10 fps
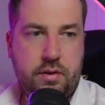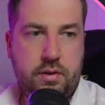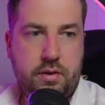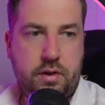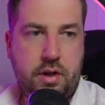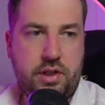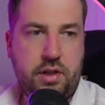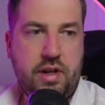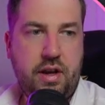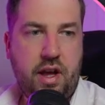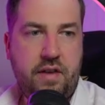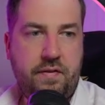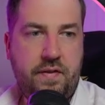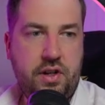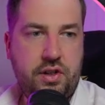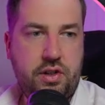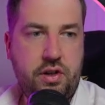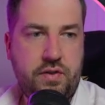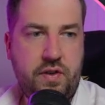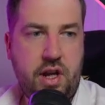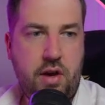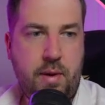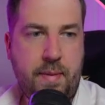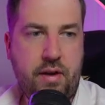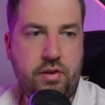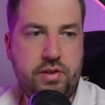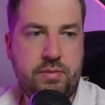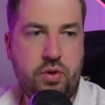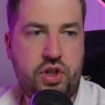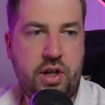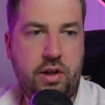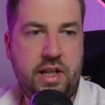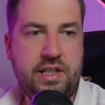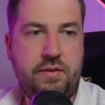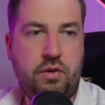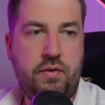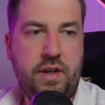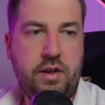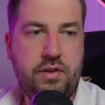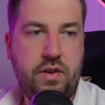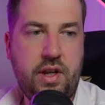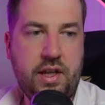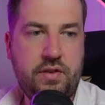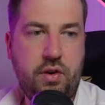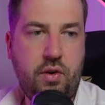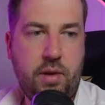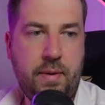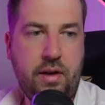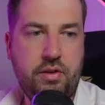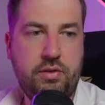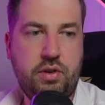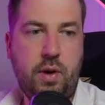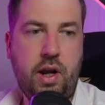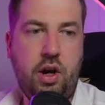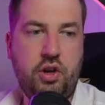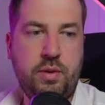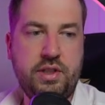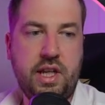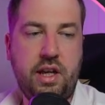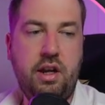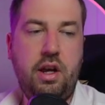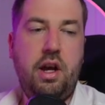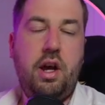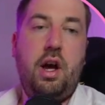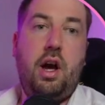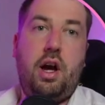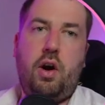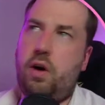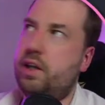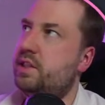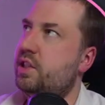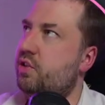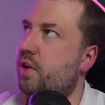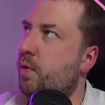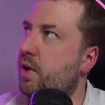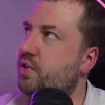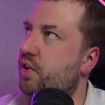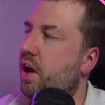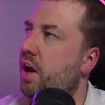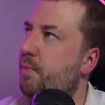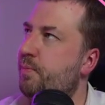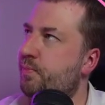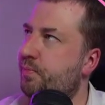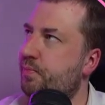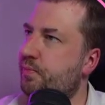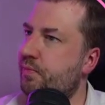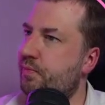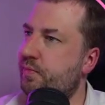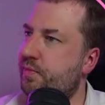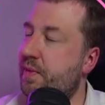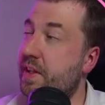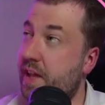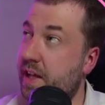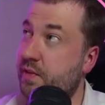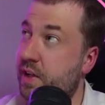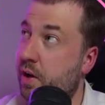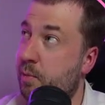So now that I've finished the newest video, am I planning on doing some more chill and less difficult videos for the next few, or are you planning on doing some quite large ones again? Oh, that's such a great question. This next video I'm working